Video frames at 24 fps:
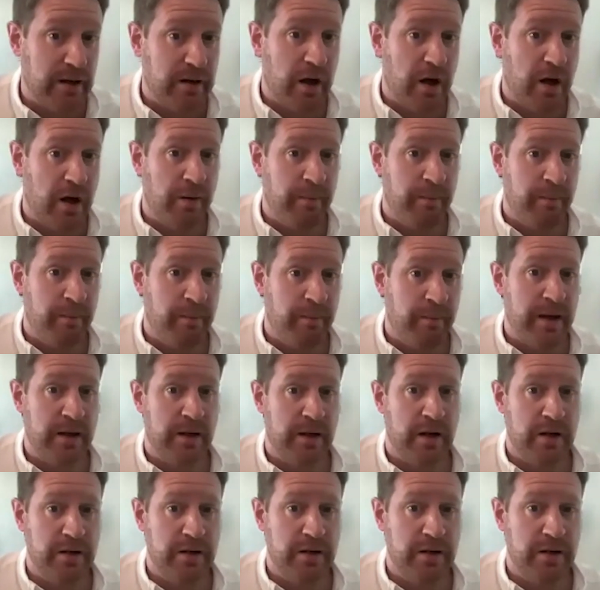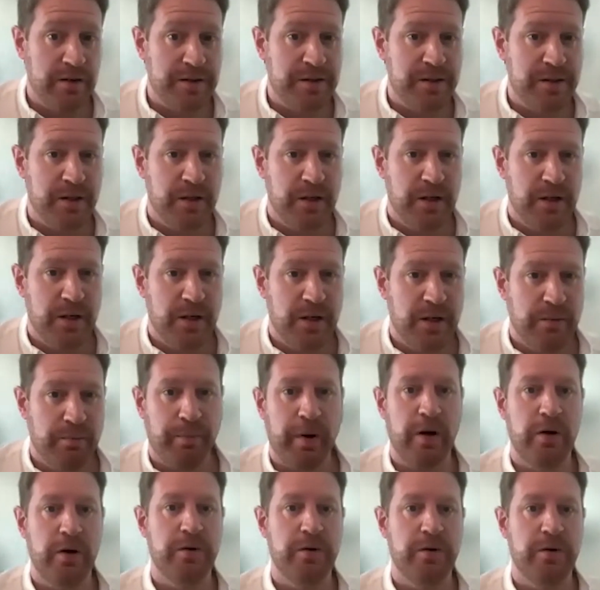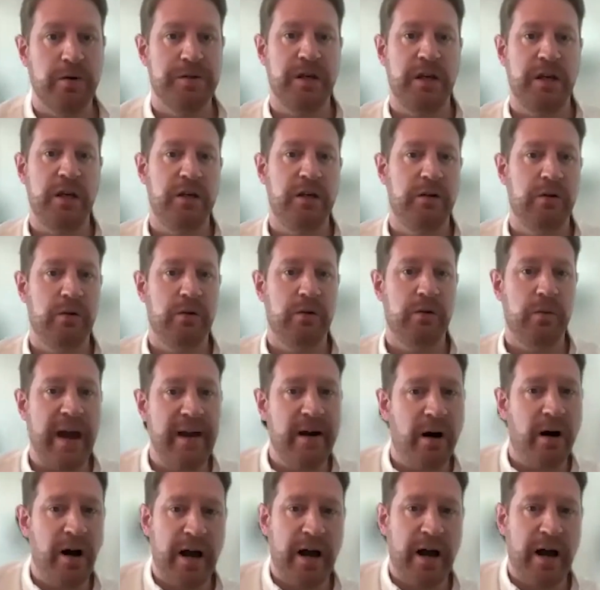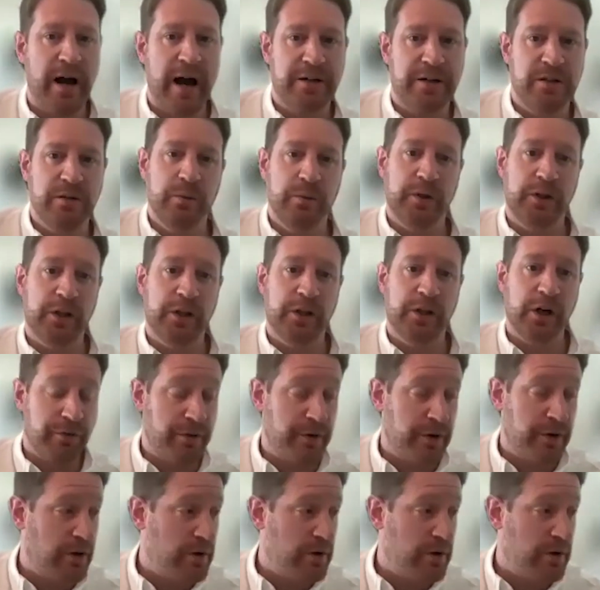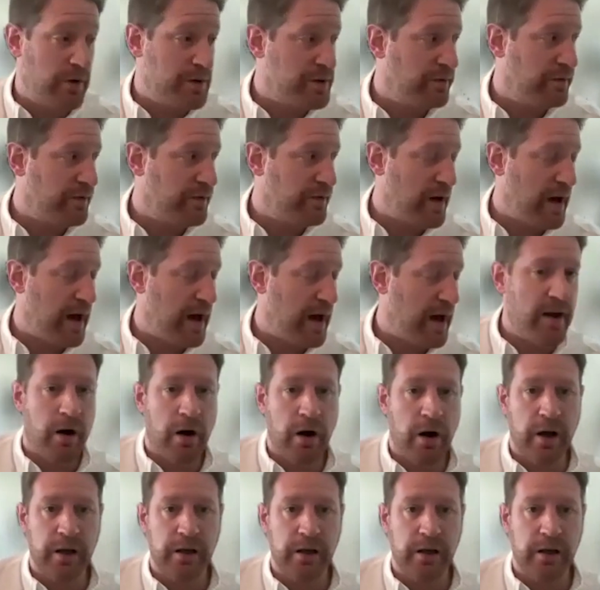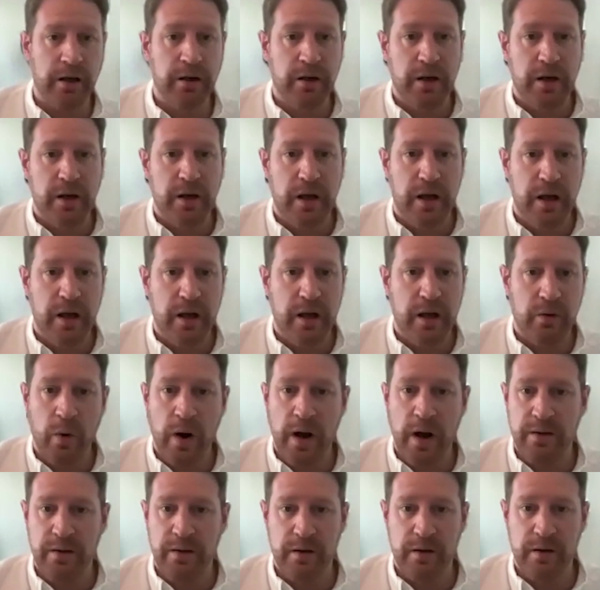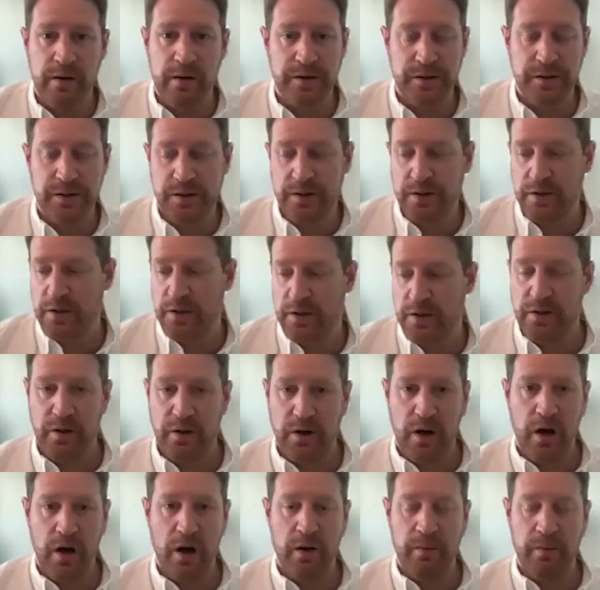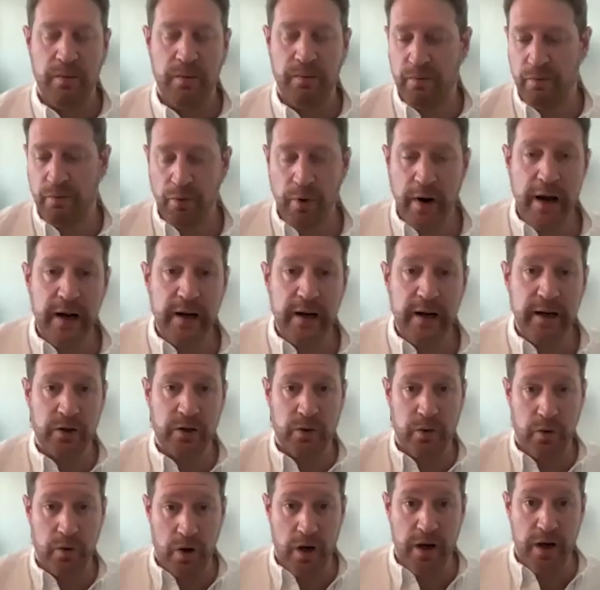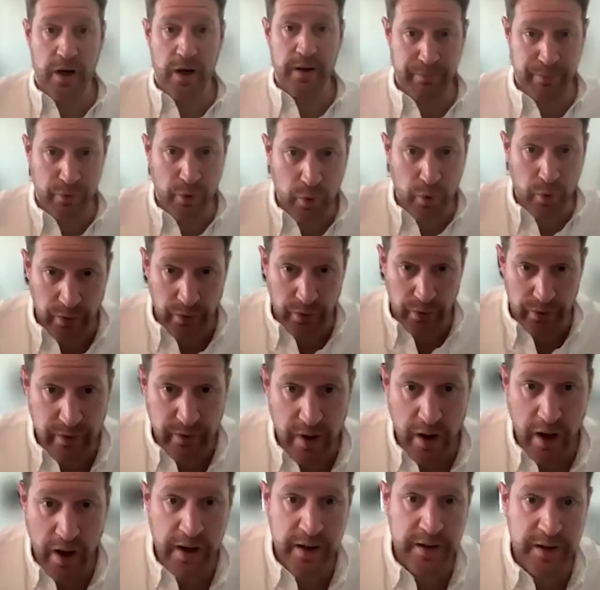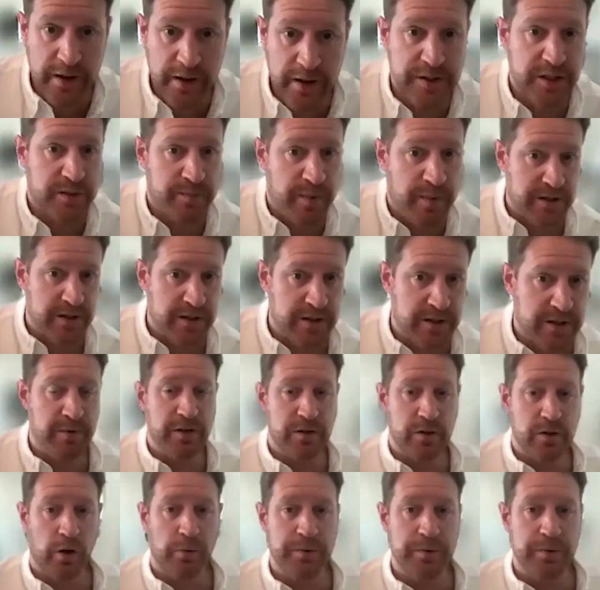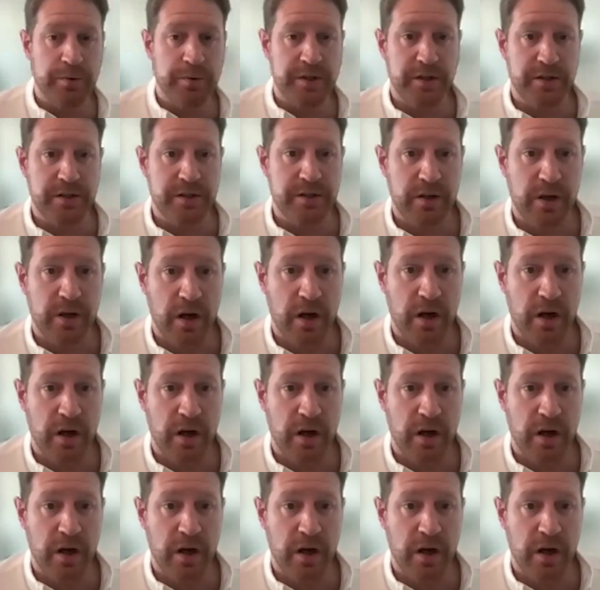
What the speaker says: It has proposed the EU AI Act that would govern the use of AI in a way that is really quite broad, and it's expected to be adopted.